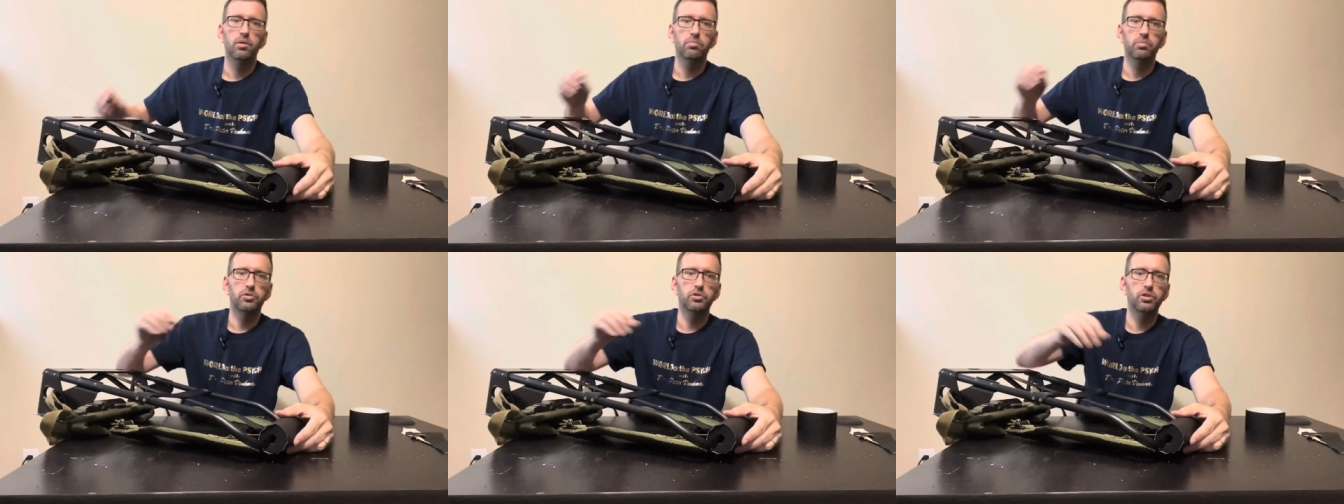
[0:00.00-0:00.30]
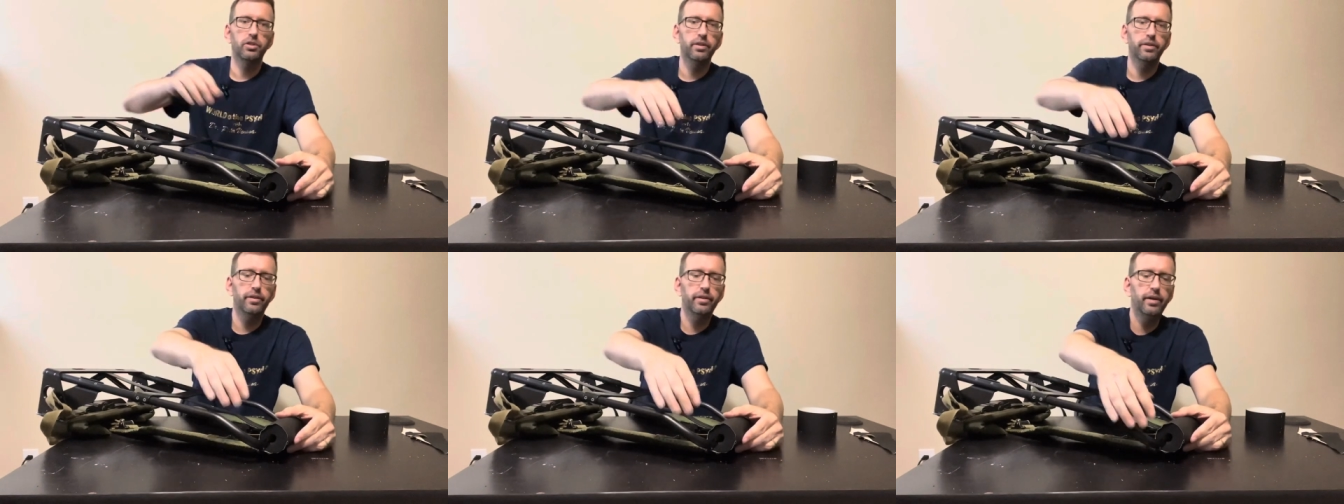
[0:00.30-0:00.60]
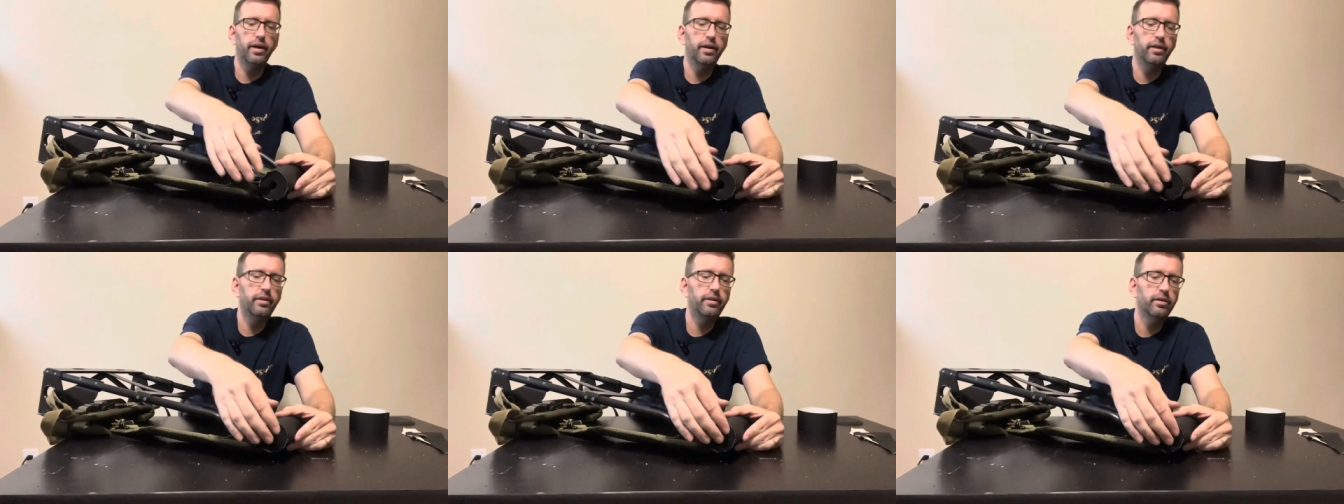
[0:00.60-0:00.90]
But you get the
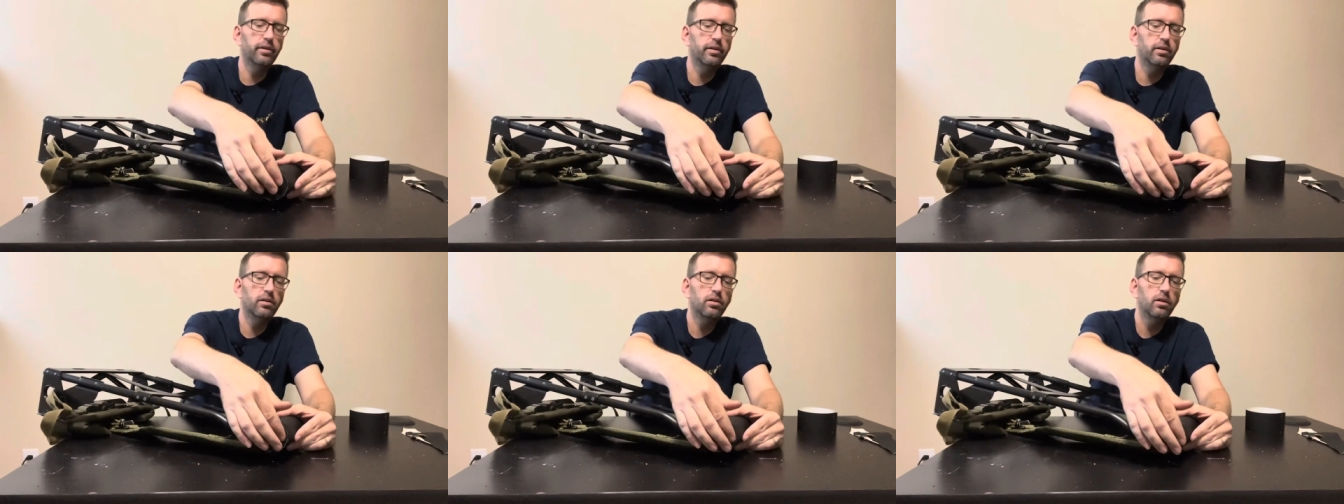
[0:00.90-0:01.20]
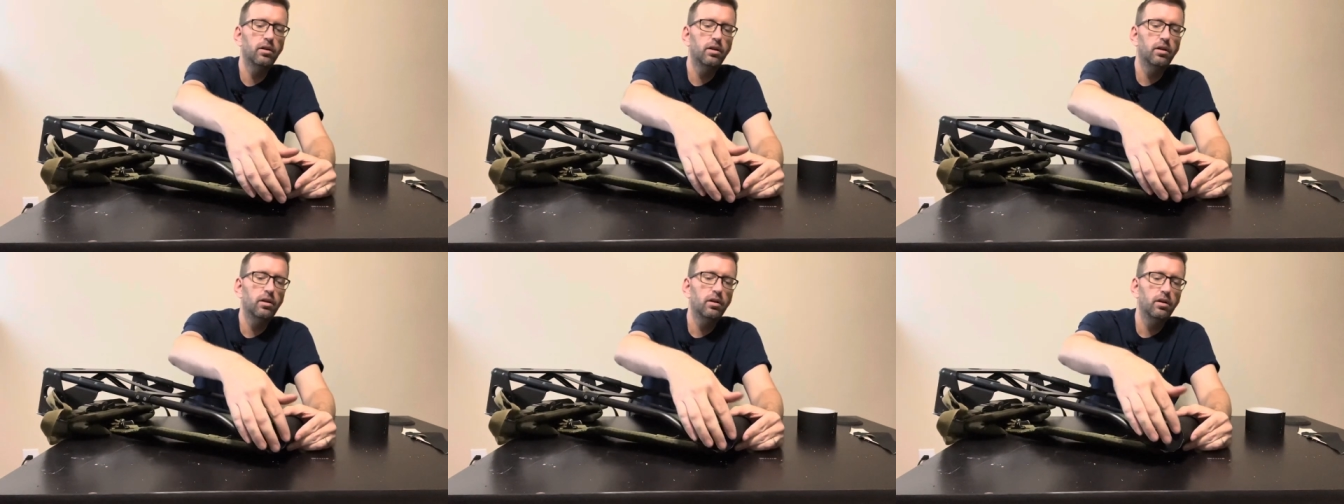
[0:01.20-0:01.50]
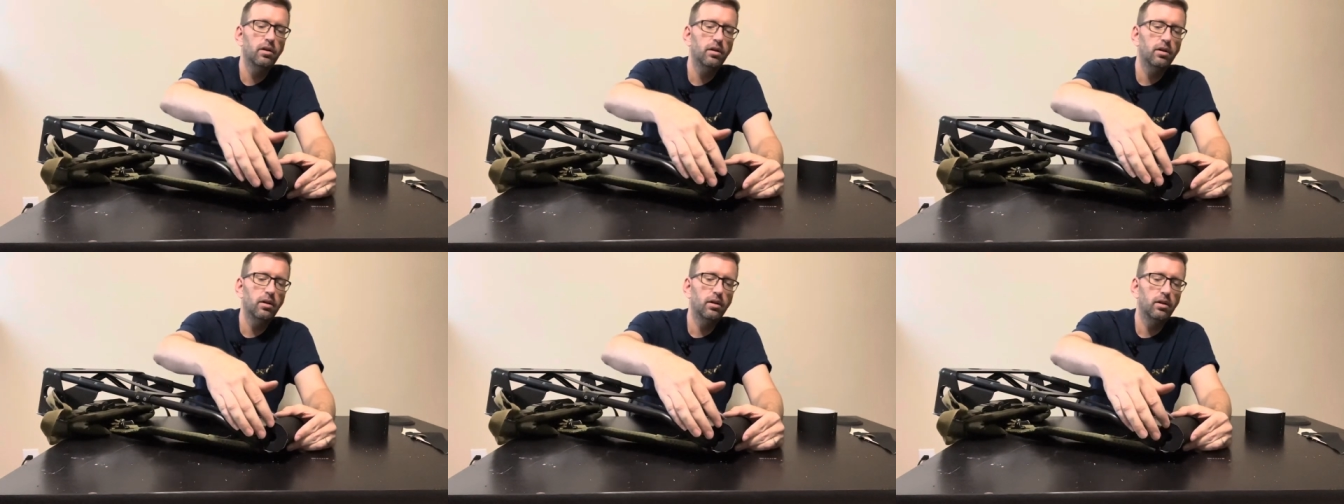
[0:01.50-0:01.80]
idea.
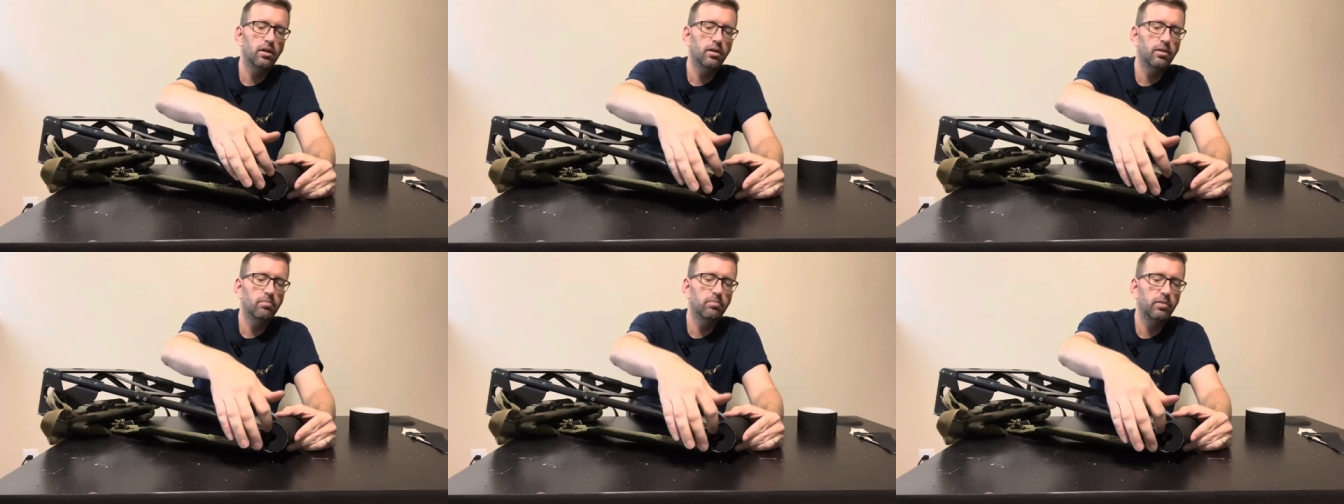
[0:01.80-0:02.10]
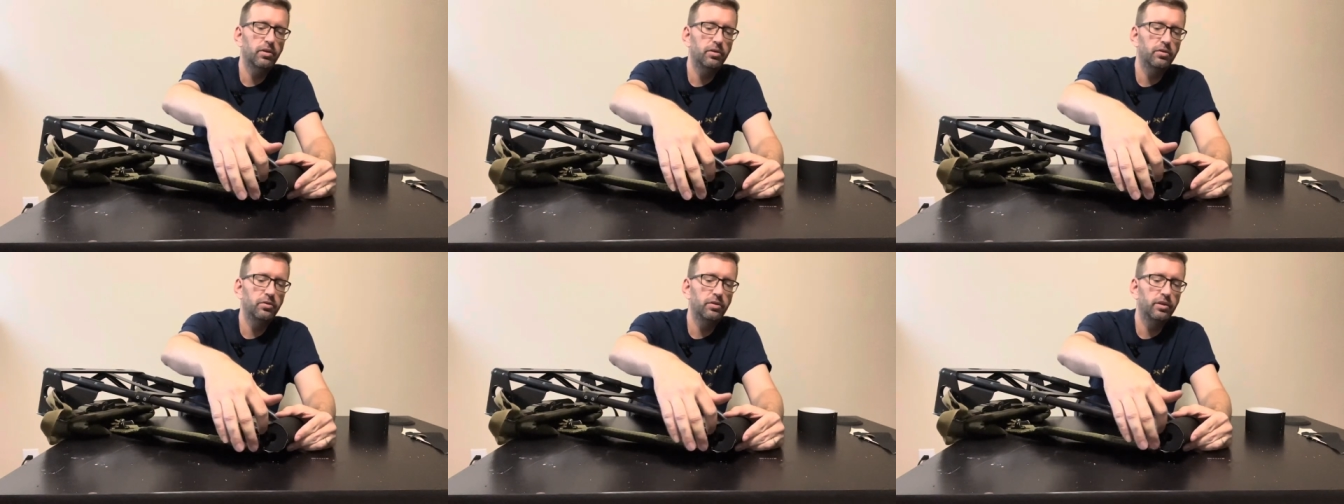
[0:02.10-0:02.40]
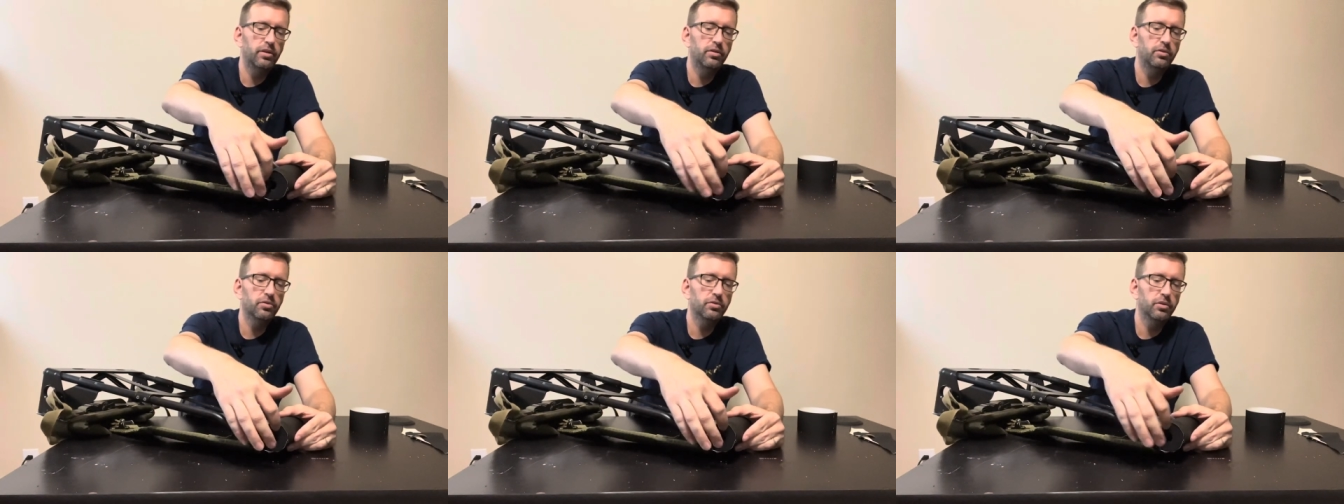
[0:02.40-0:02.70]
Um, I do
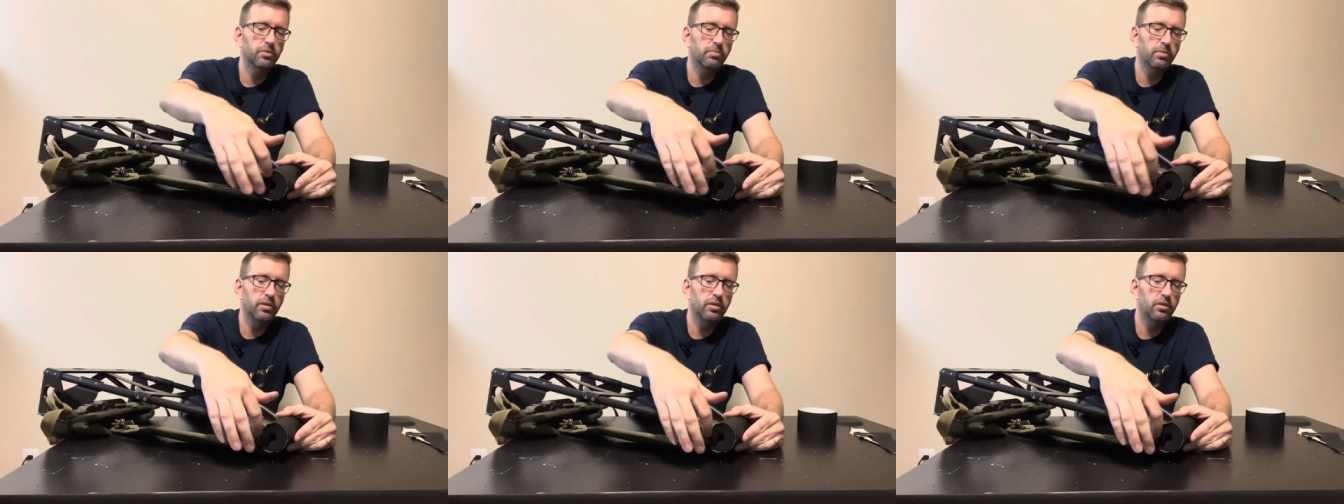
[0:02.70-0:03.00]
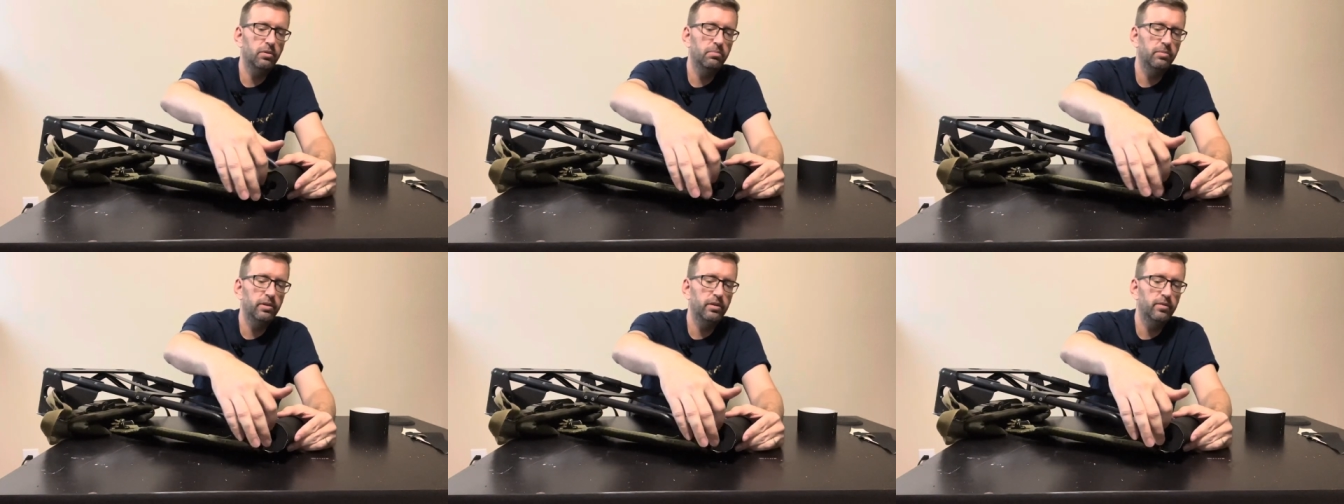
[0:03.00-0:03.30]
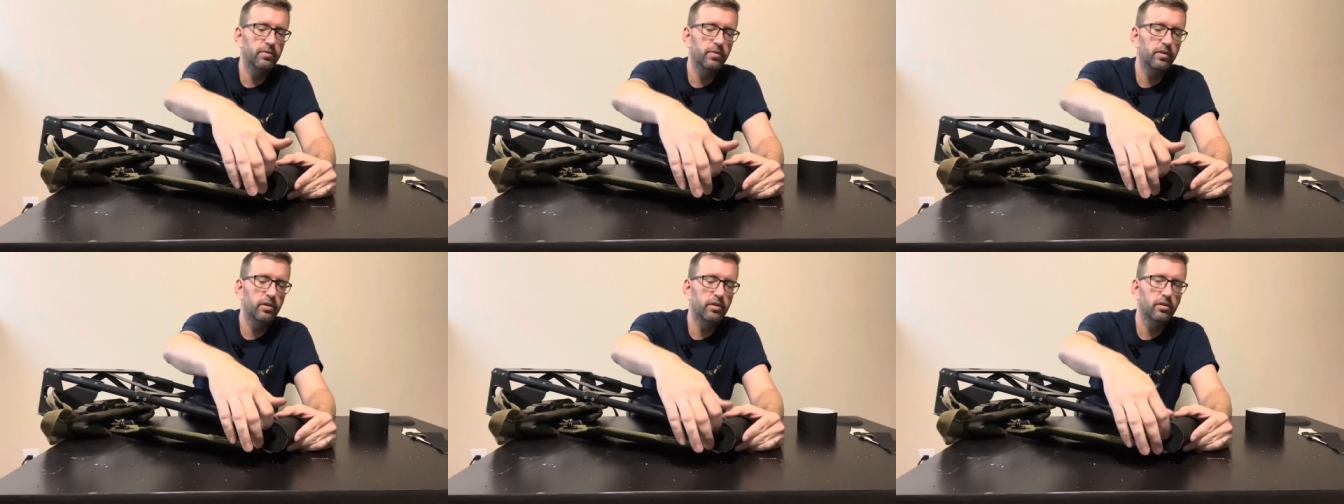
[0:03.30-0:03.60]
need to trim a little bit
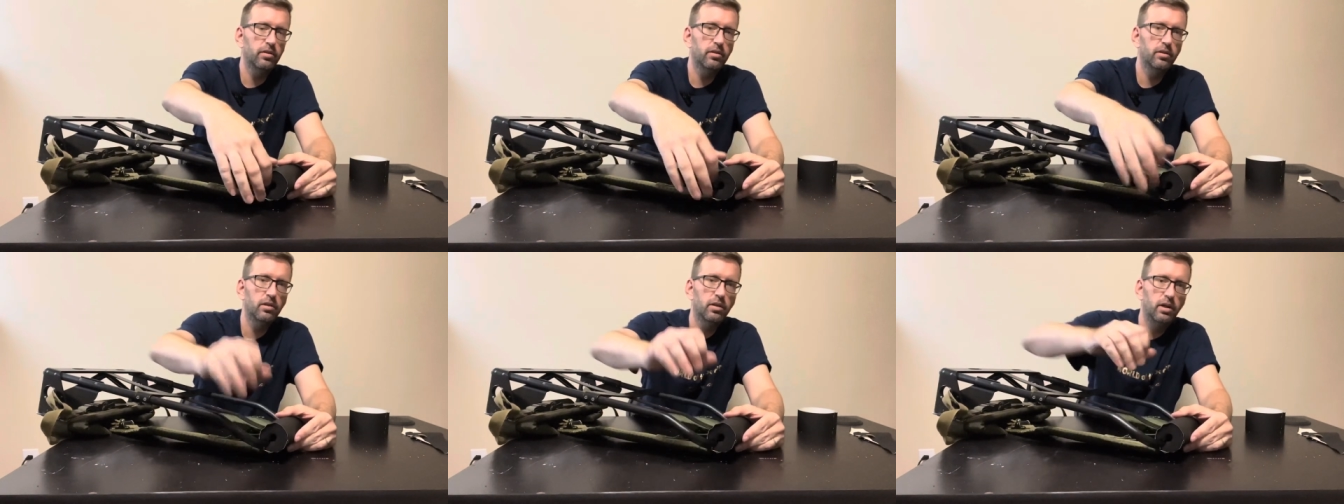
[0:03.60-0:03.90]
of the